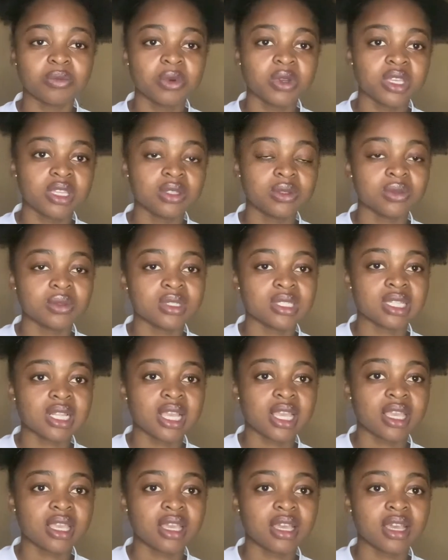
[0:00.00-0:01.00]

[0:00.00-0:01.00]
point was like